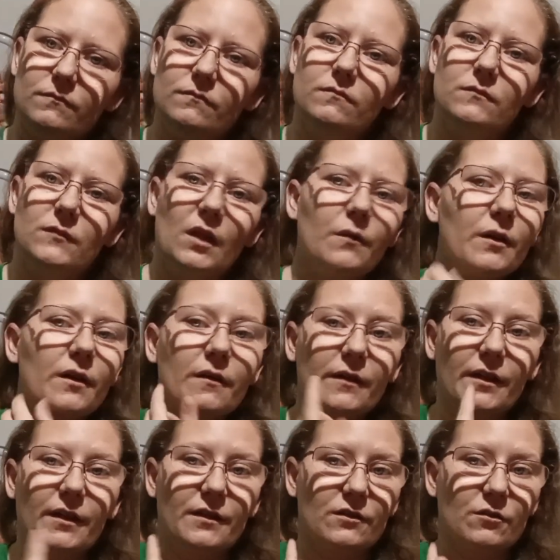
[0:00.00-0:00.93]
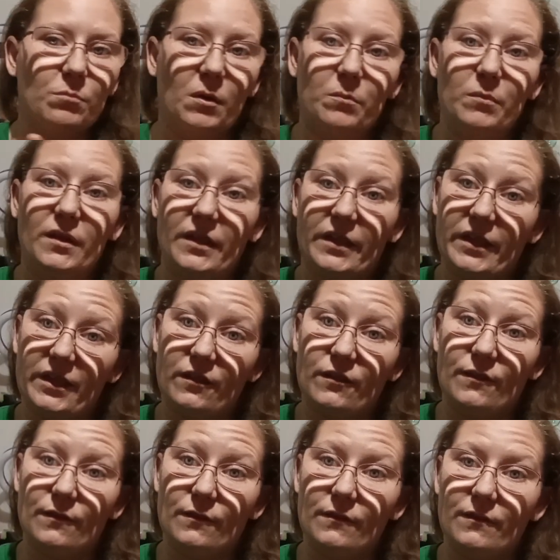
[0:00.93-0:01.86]
That way it'll catch my big
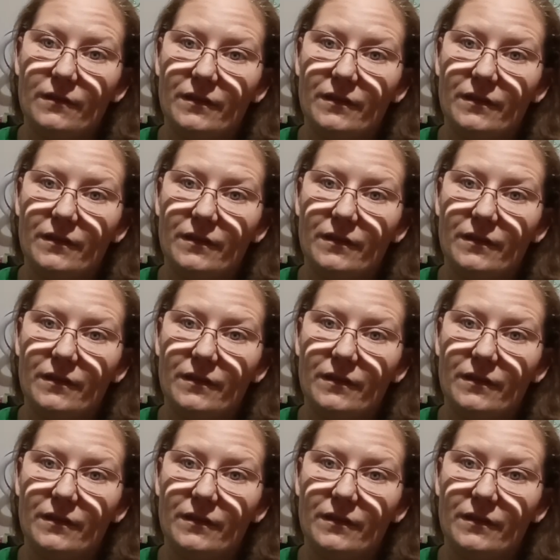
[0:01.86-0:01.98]
ears,